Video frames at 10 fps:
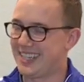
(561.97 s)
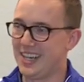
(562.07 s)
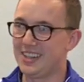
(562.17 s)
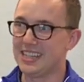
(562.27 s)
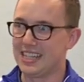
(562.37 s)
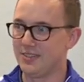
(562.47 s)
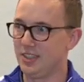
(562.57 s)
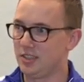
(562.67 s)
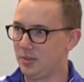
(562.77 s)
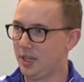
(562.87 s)
10 of the
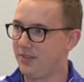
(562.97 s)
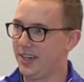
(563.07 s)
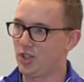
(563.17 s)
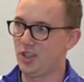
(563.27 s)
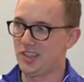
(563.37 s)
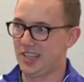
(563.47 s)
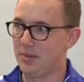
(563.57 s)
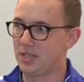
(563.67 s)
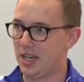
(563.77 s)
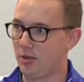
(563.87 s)
11 are manufactured in the
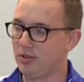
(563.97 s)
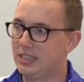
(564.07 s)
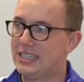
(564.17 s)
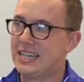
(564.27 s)
same town.